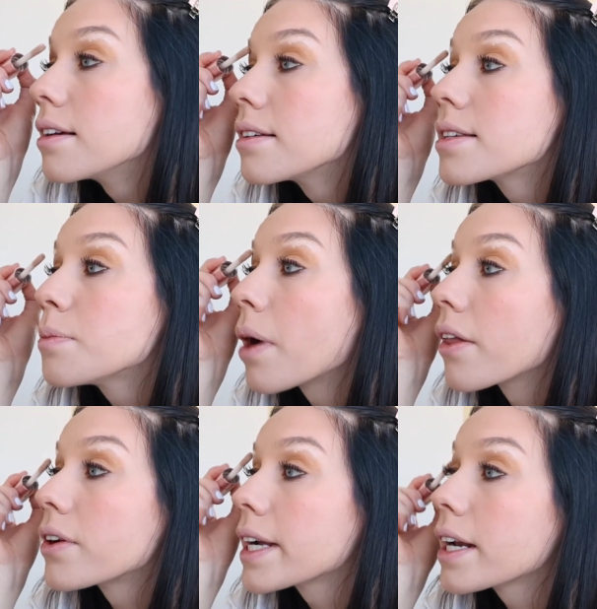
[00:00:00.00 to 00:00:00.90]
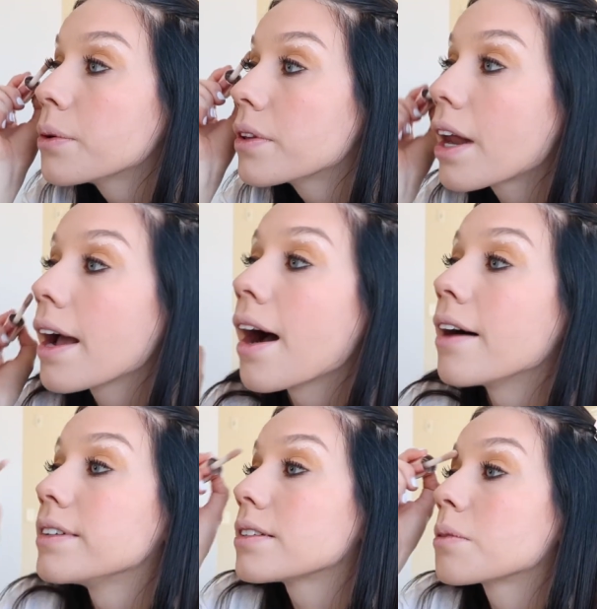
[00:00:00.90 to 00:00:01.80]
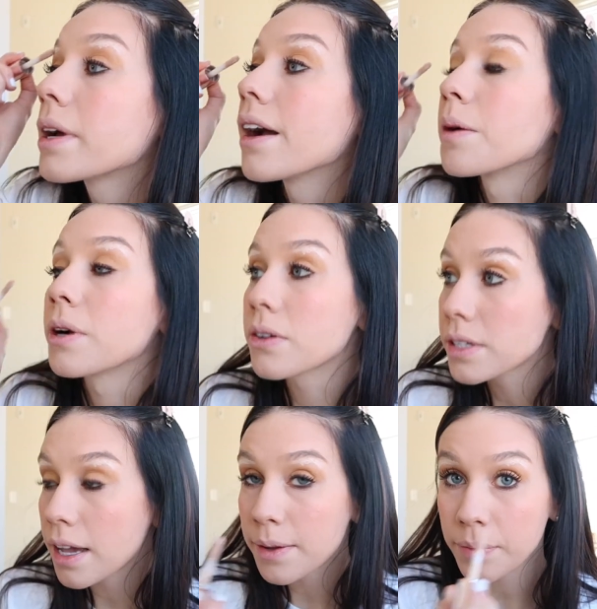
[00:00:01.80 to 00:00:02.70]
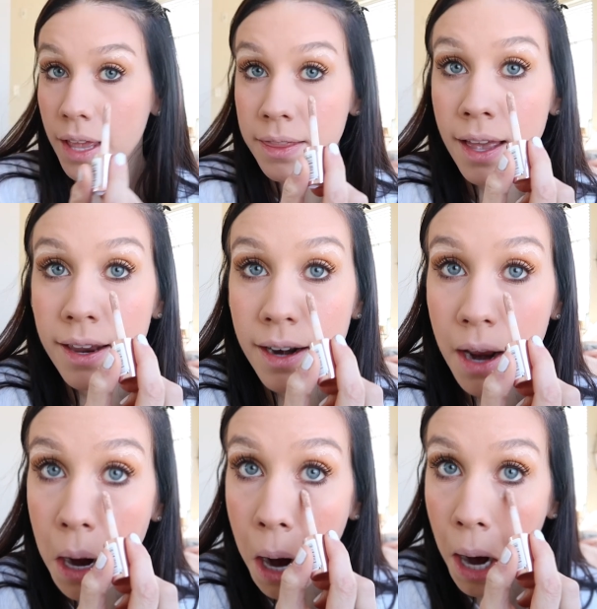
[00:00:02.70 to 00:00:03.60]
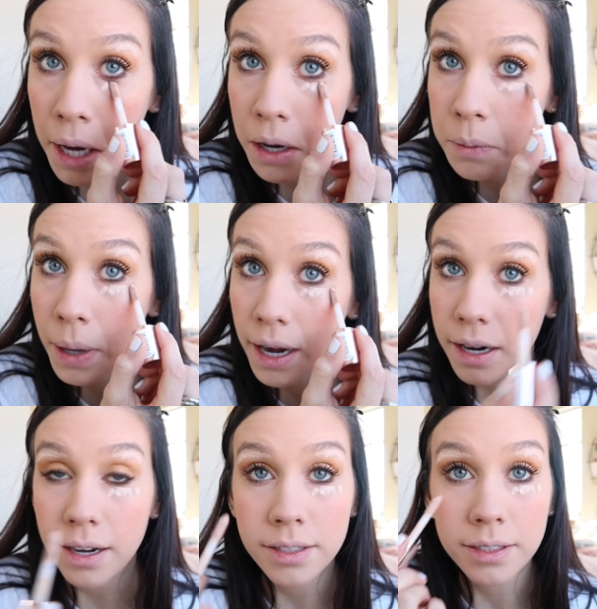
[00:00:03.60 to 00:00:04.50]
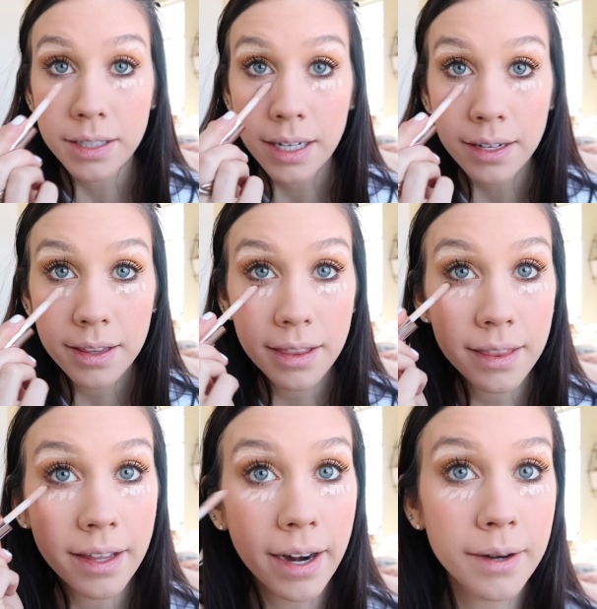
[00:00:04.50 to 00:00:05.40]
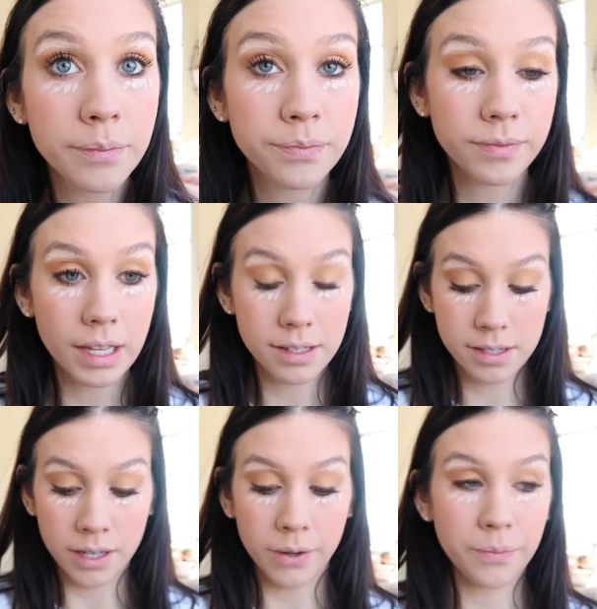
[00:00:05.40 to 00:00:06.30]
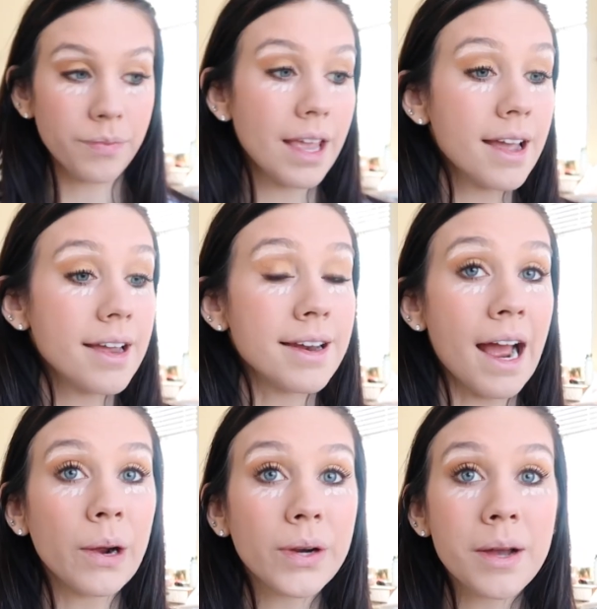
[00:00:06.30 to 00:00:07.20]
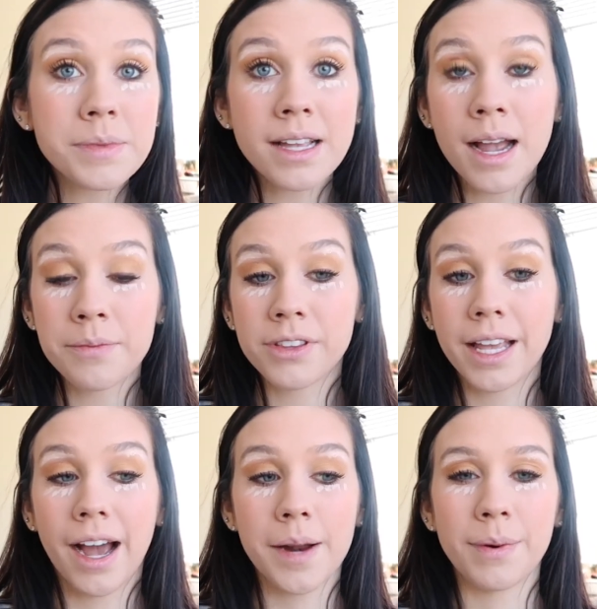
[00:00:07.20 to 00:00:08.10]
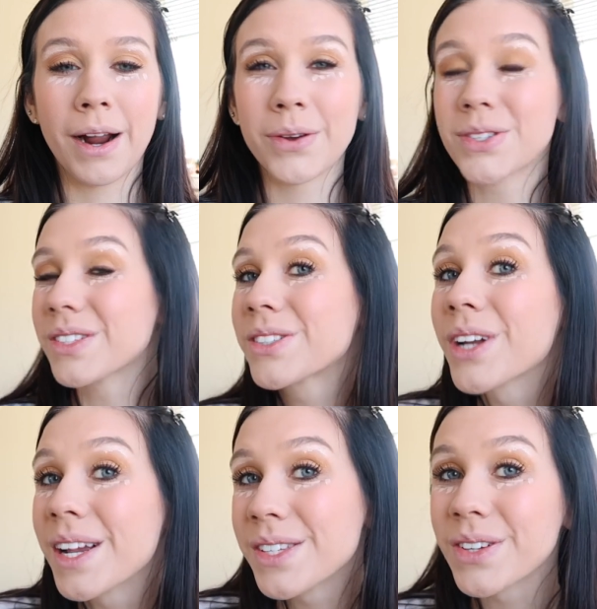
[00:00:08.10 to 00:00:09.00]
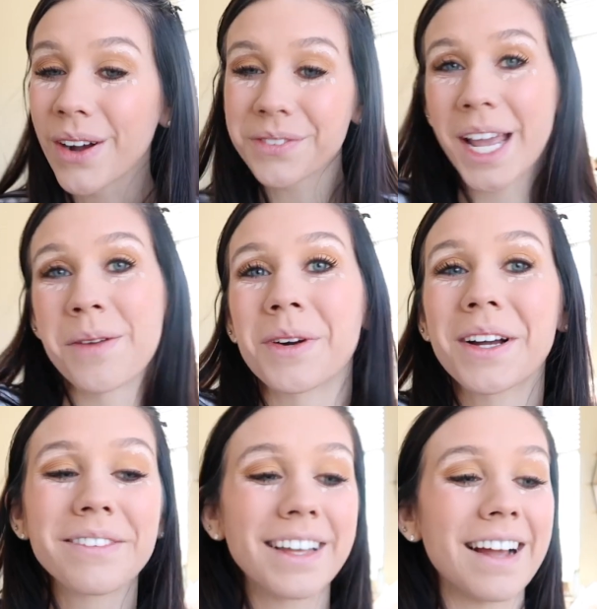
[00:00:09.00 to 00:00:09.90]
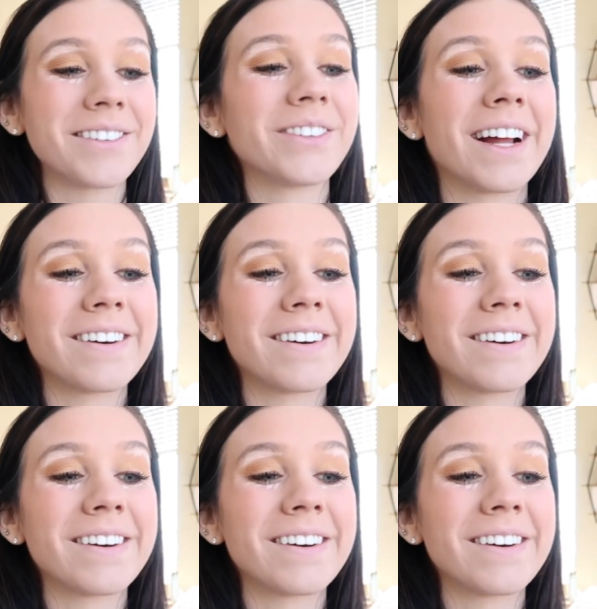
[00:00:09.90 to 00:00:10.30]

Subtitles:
Is it bothering anyone that I haven't done my eyebrows yet? And then I go back underneath there. So now comes time for the eyebrows. Should I do it off camera like everyone